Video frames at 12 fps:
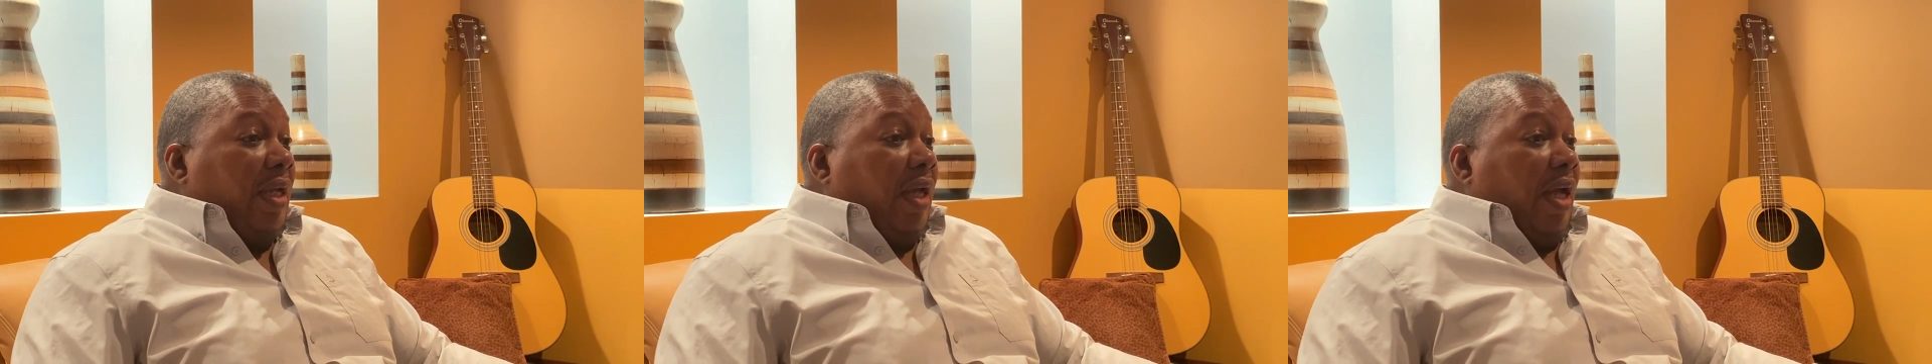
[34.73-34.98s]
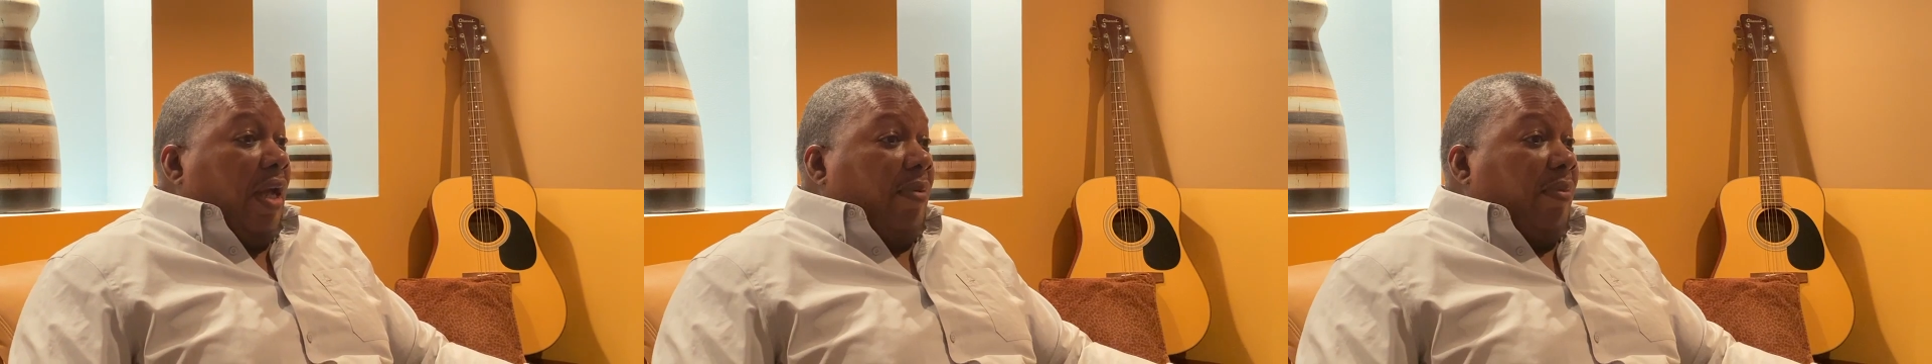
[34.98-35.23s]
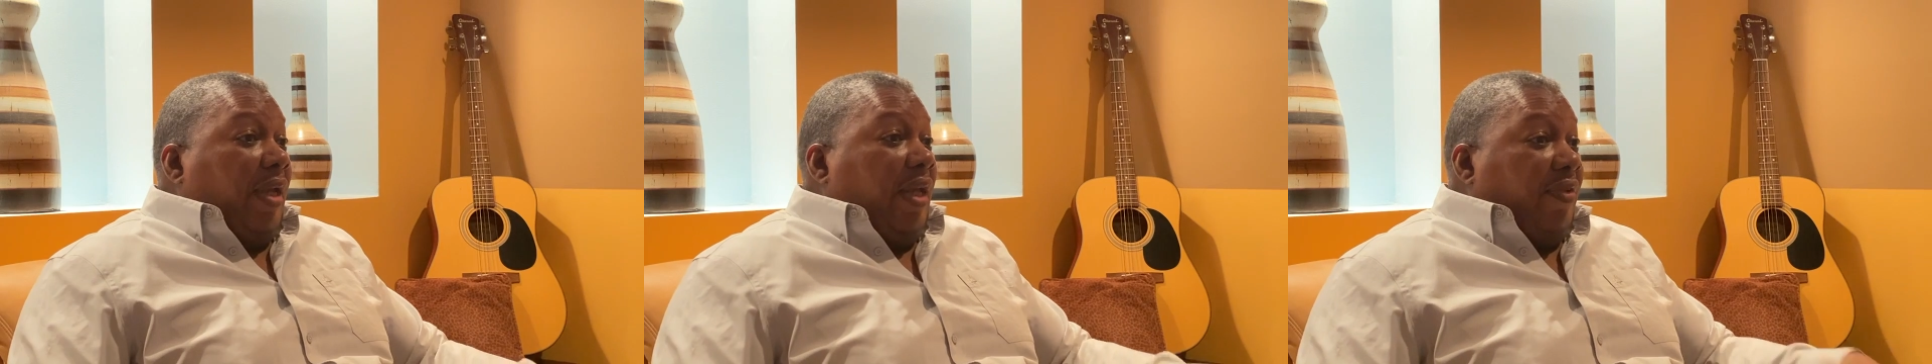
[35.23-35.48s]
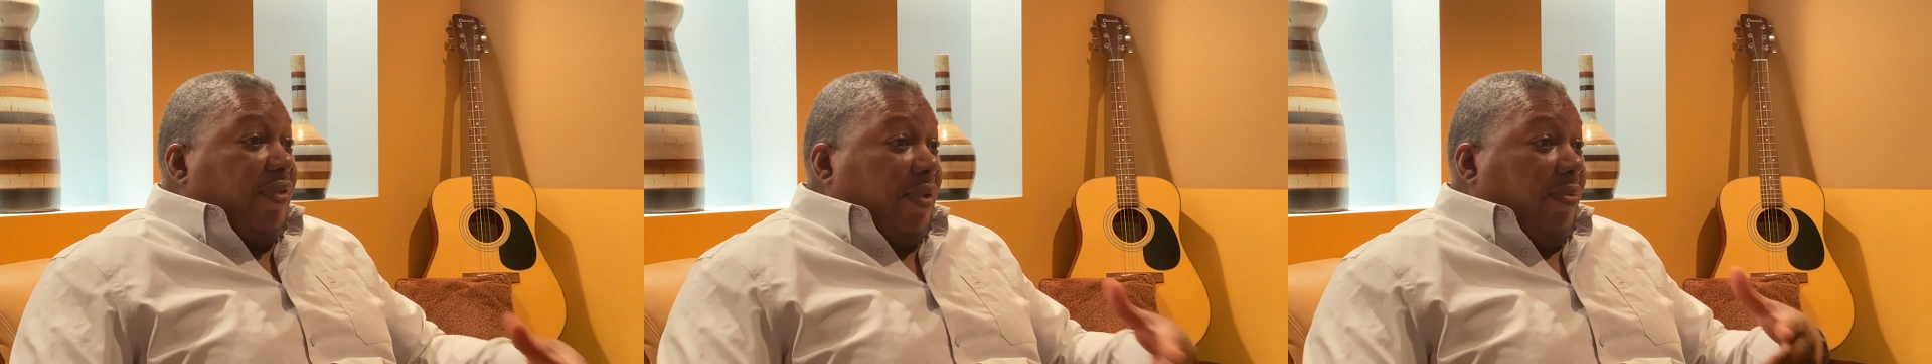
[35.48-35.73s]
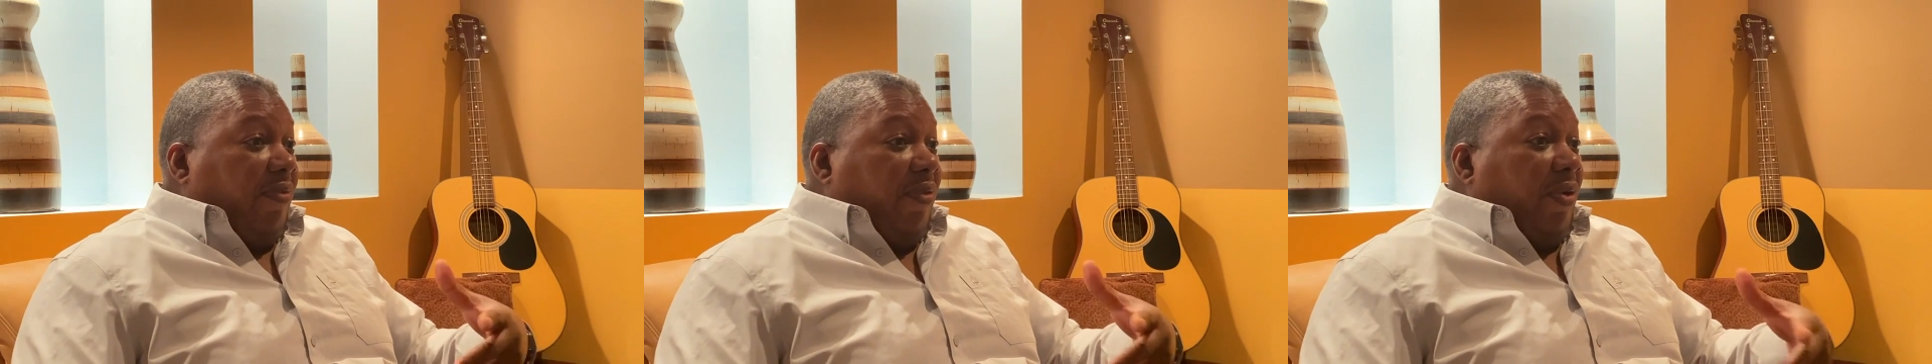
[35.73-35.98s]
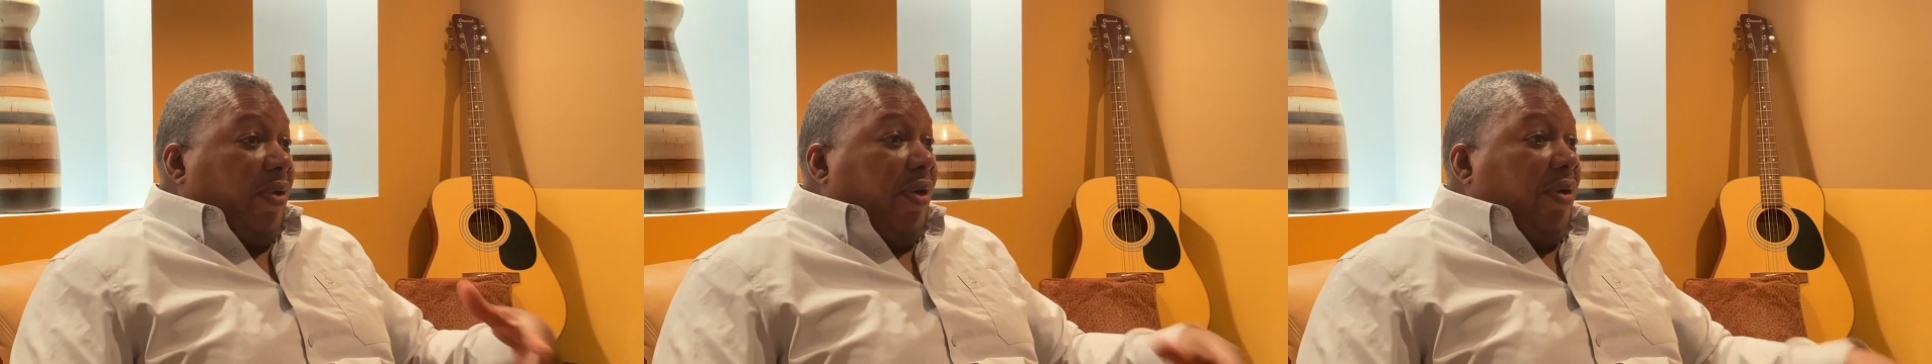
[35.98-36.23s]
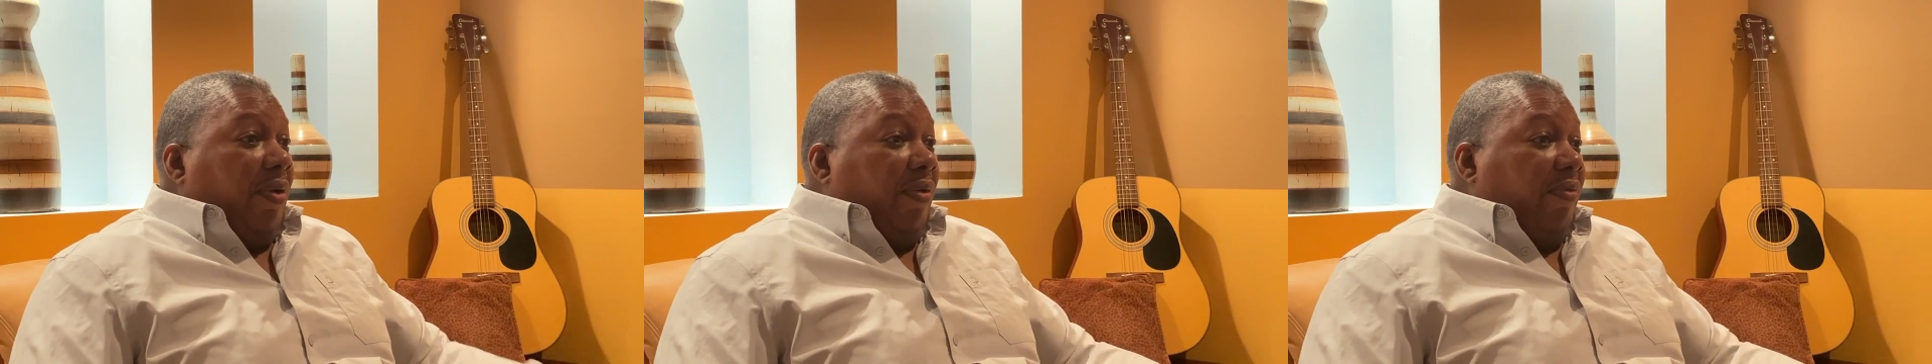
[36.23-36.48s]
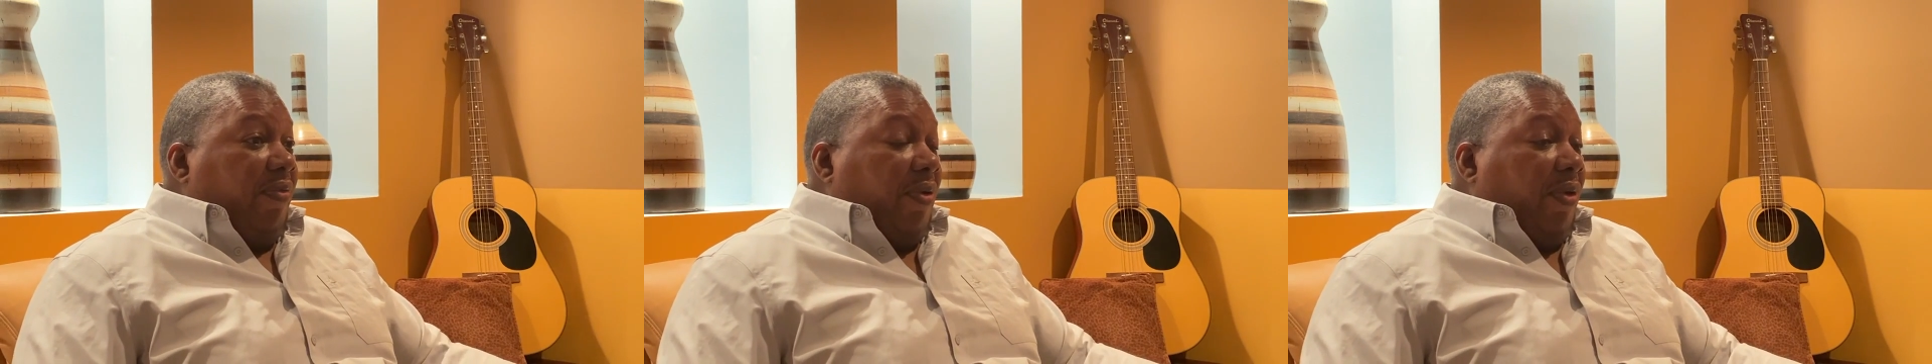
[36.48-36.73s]
and some
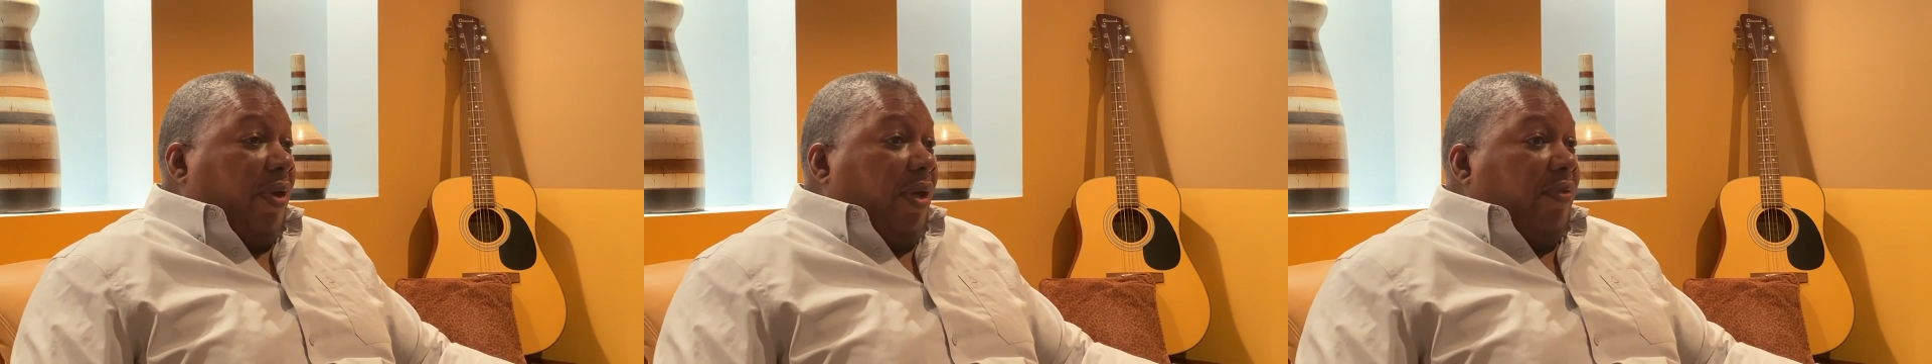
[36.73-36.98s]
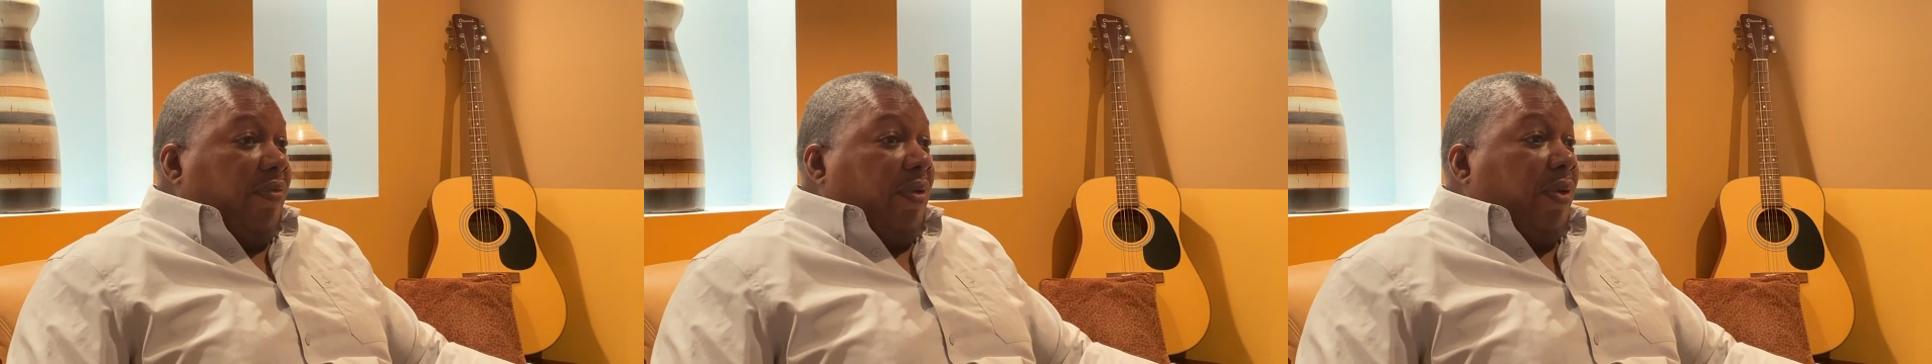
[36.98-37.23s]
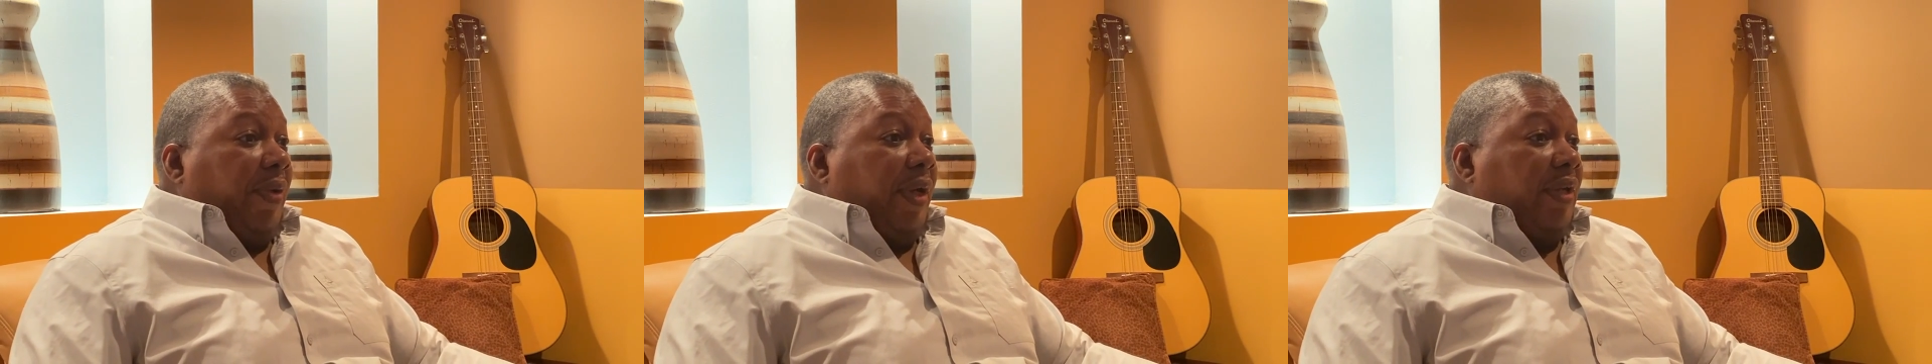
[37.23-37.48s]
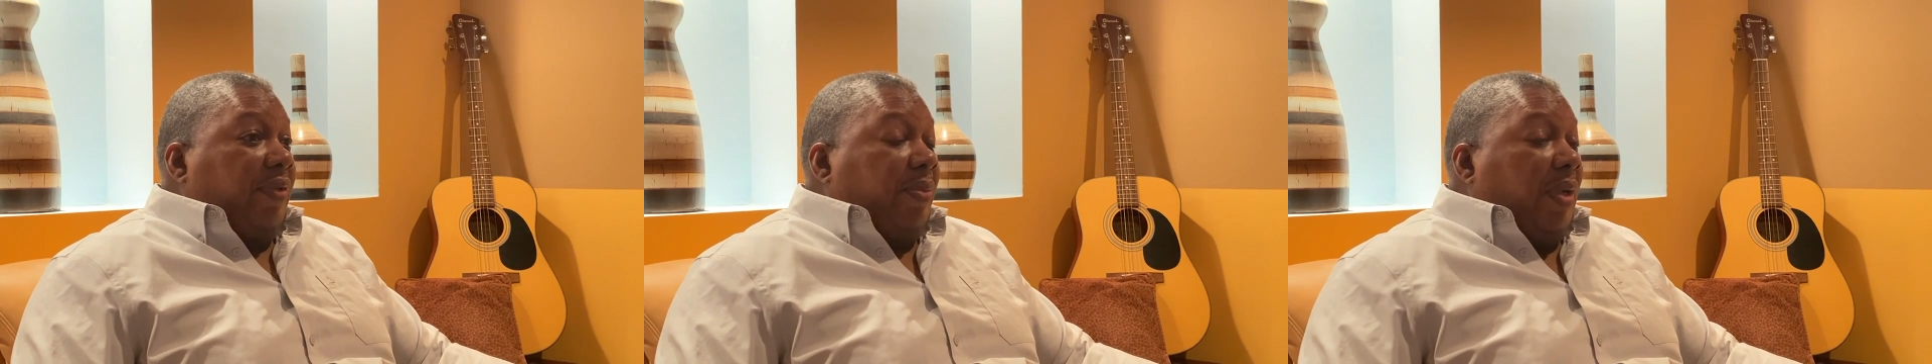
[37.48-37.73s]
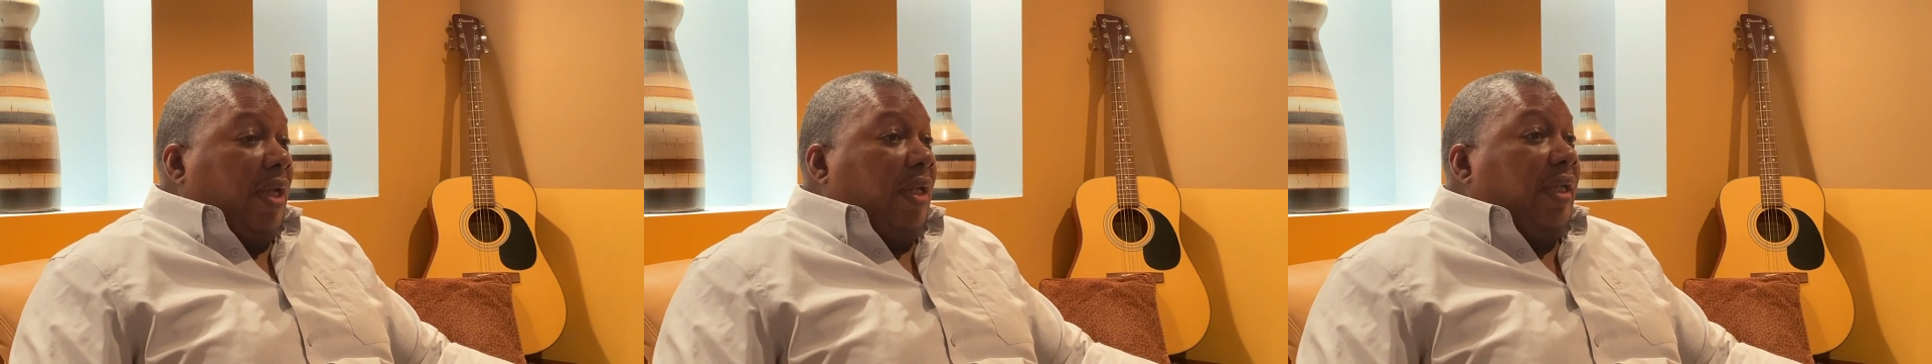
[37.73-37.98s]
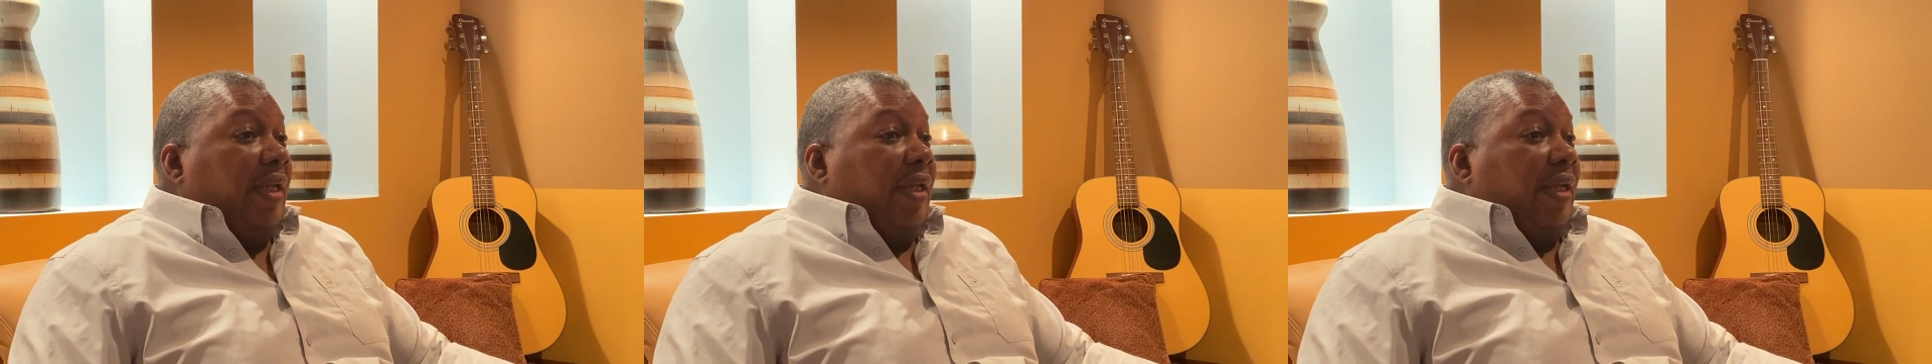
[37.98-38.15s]
flooring as well.